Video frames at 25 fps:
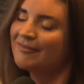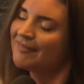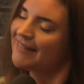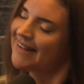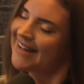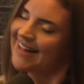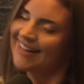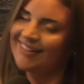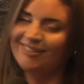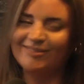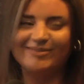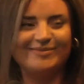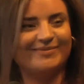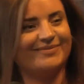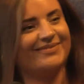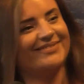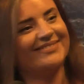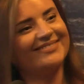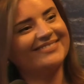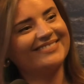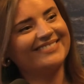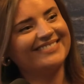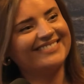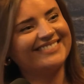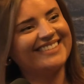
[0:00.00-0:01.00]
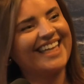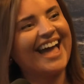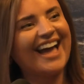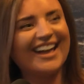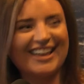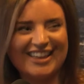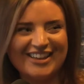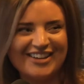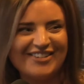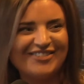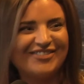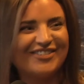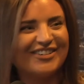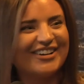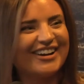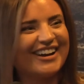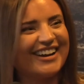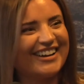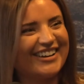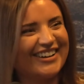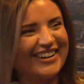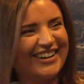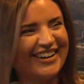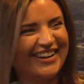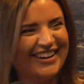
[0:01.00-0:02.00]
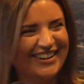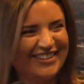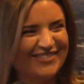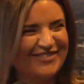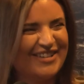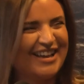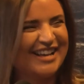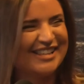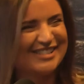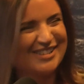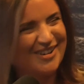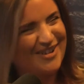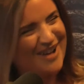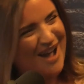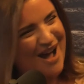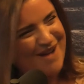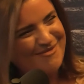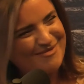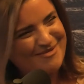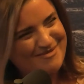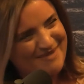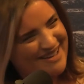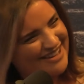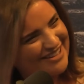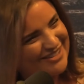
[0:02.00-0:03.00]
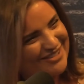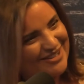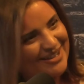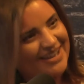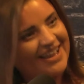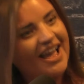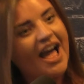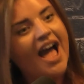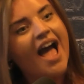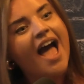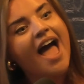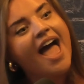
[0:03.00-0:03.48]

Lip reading: Well, thank you for your being so complimentary.